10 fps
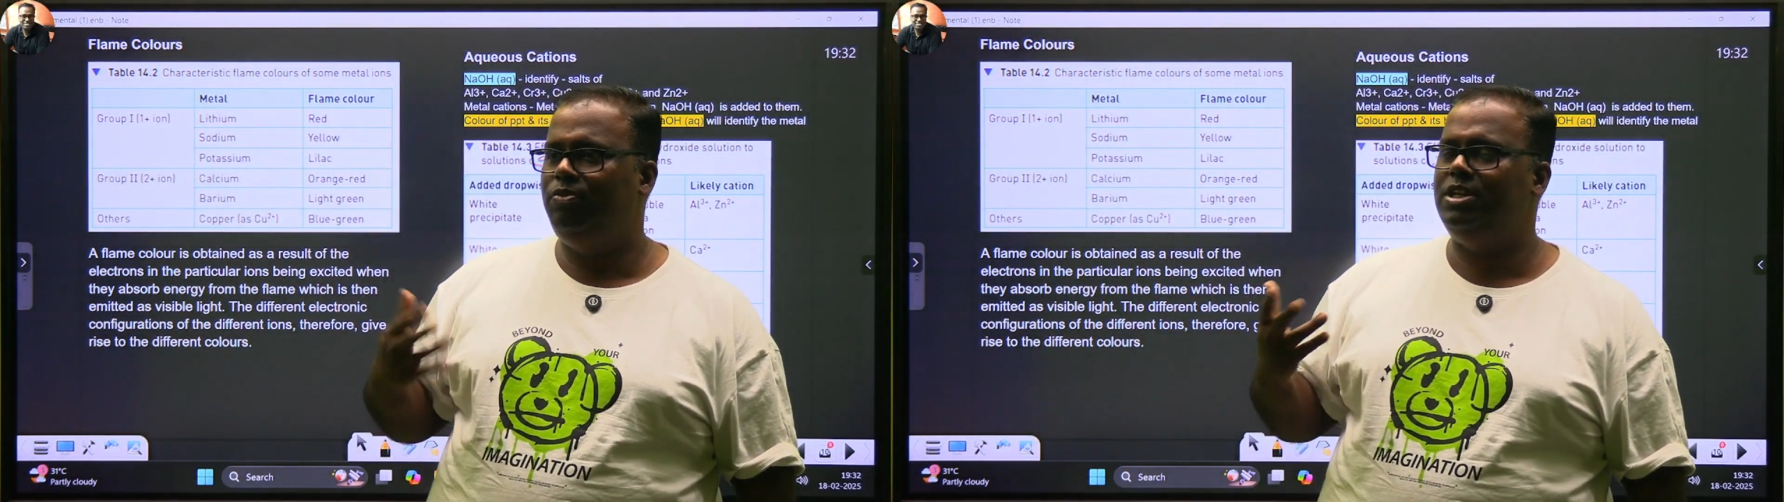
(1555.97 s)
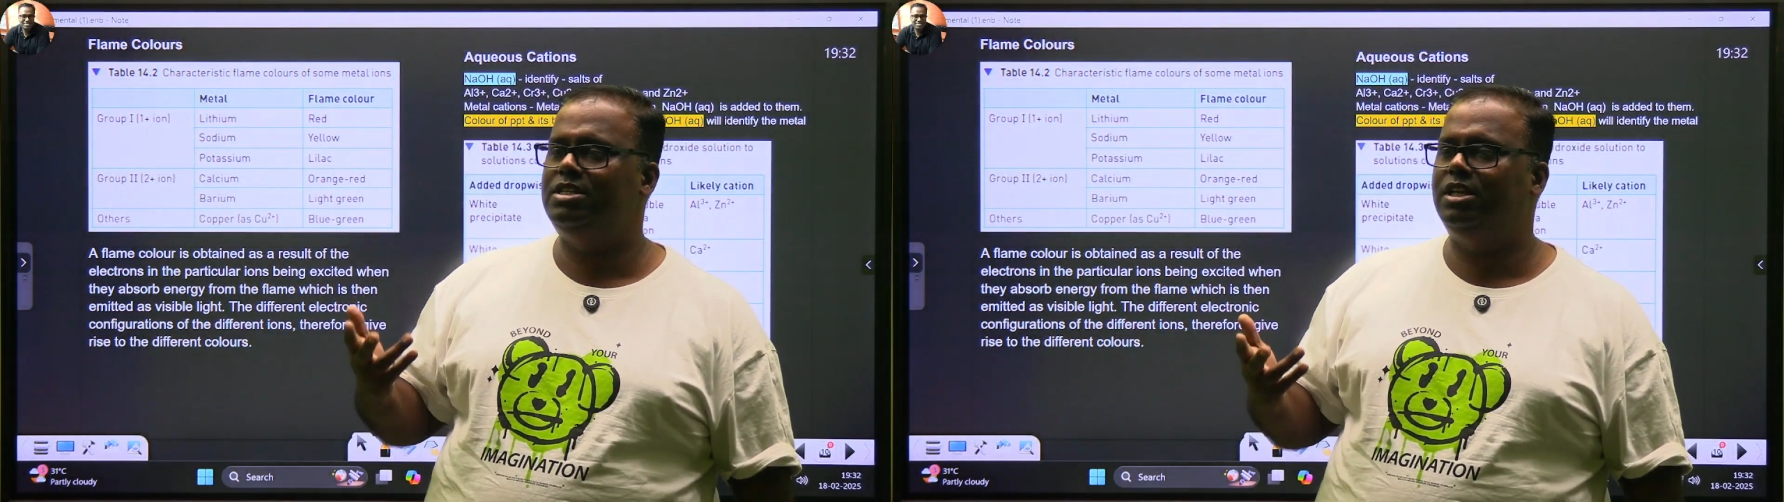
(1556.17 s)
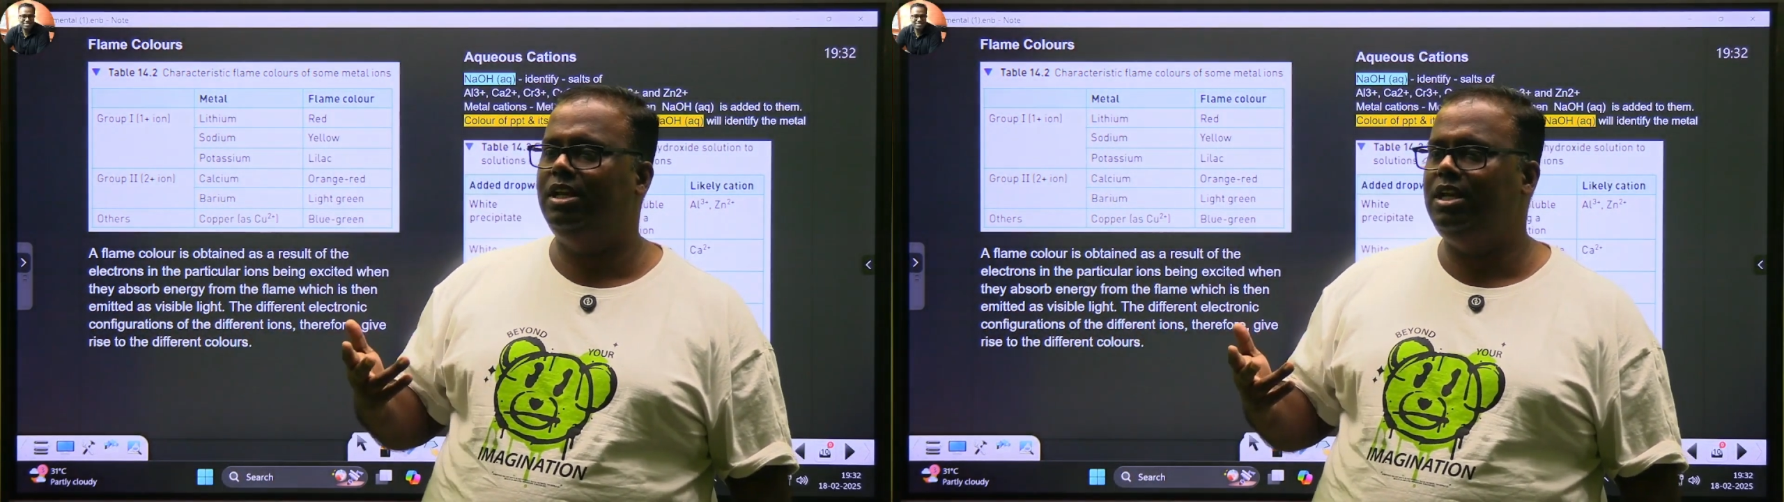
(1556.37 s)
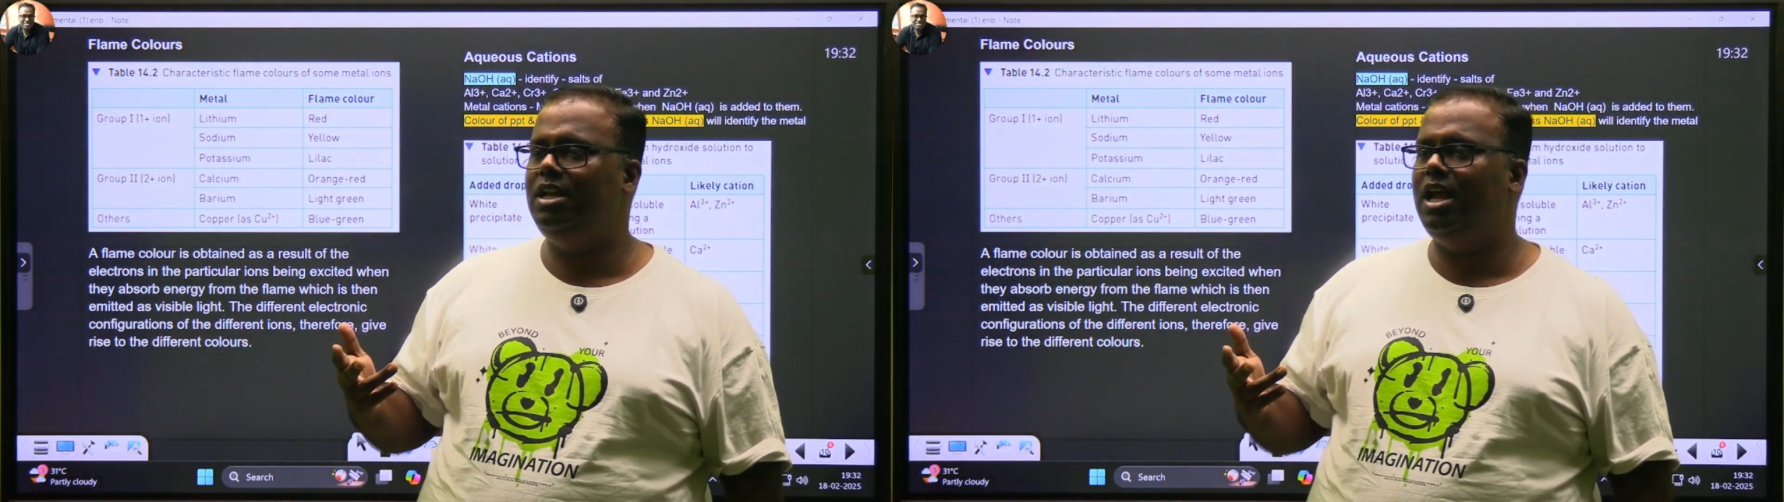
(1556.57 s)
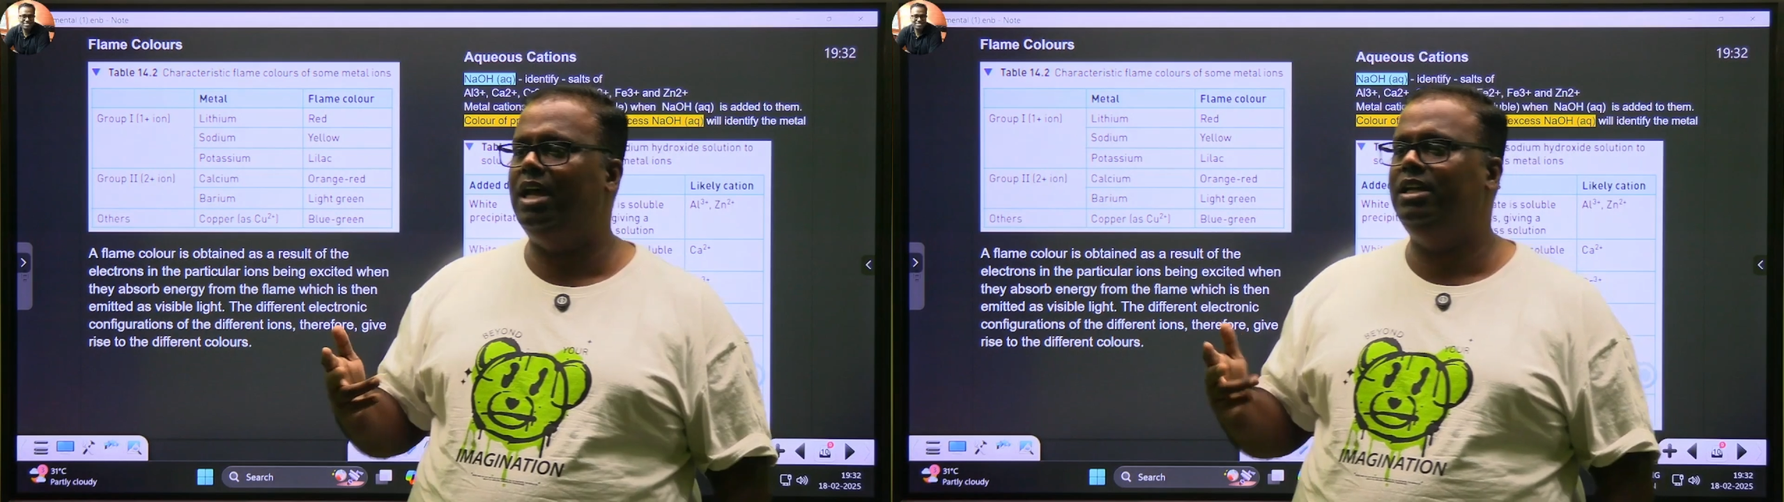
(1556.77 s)
is green
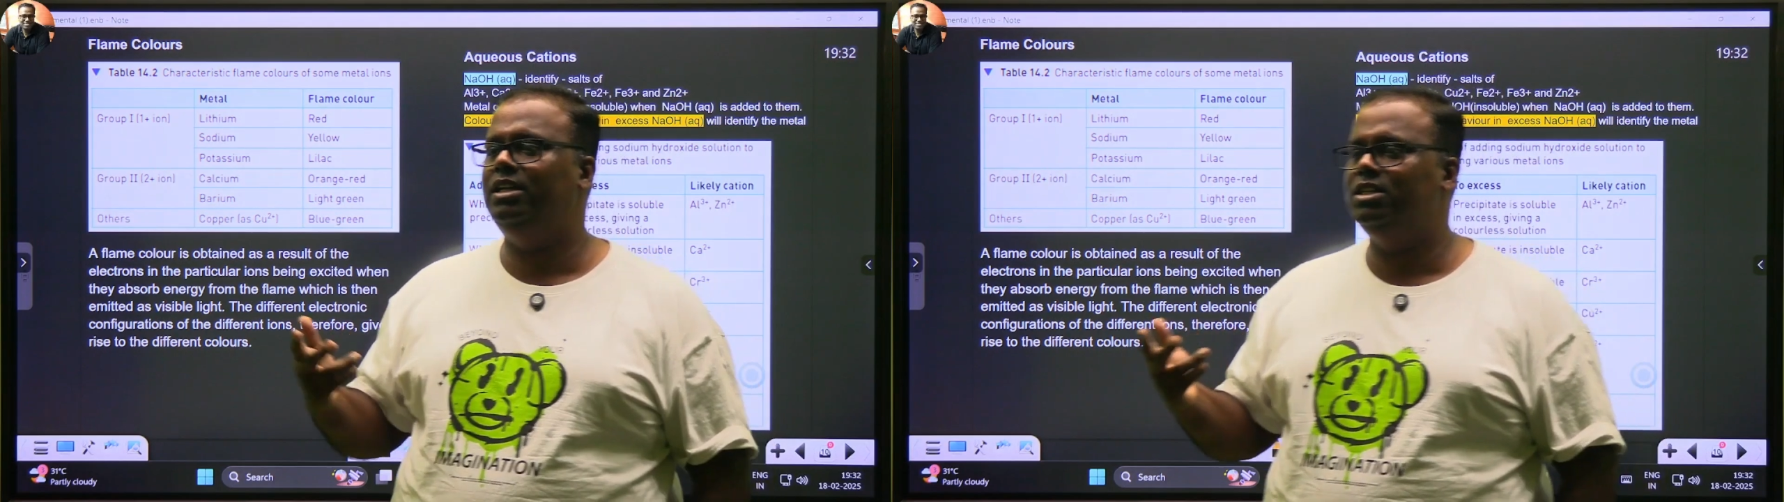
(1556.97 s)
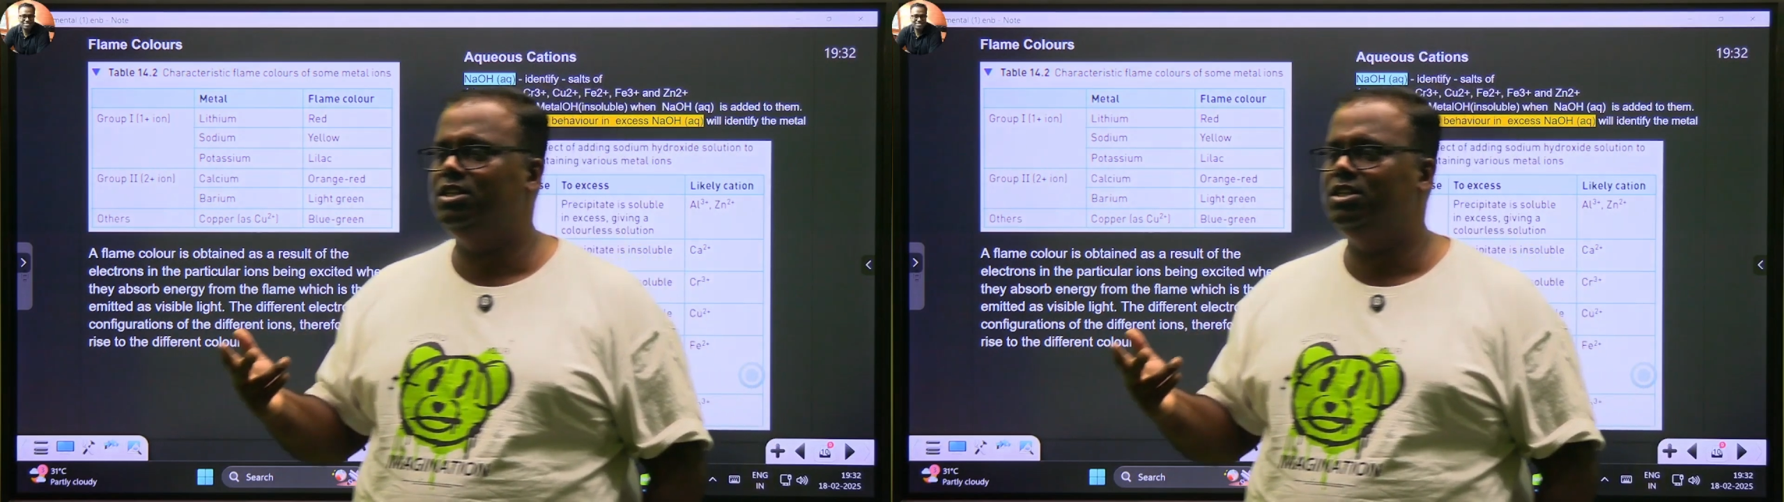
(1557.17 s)
and it doesn't